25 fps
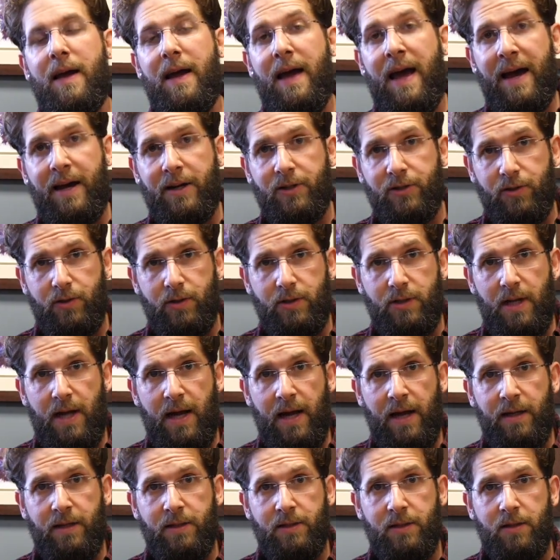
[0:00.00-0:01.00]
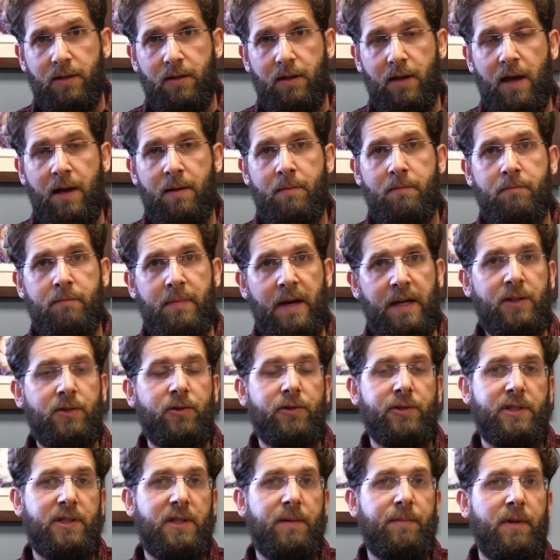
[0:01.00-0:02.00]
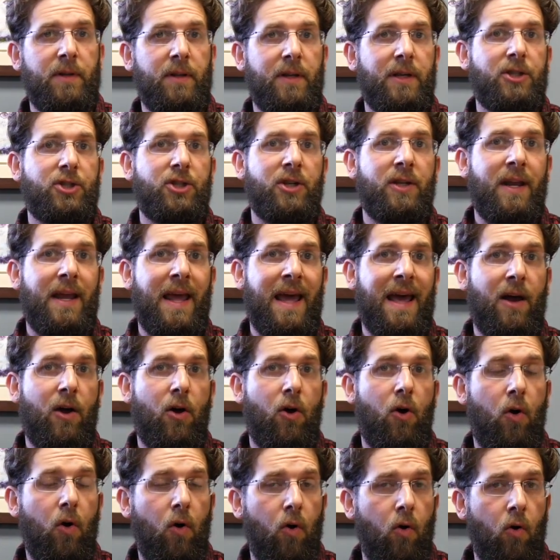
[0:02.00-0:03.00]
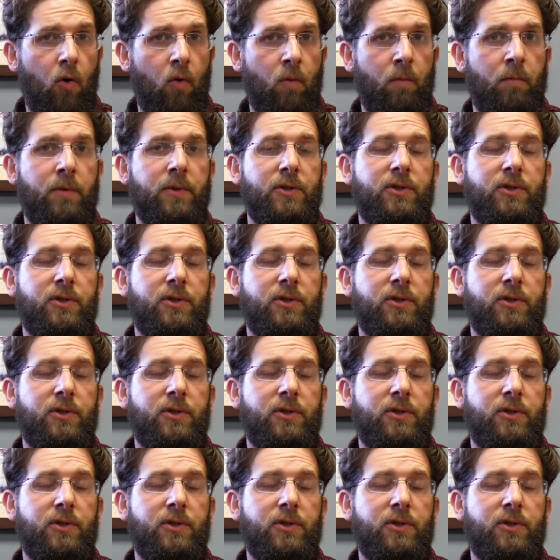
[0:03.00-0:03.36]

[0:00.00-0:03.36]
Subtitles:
exercise and mental stimulation at home,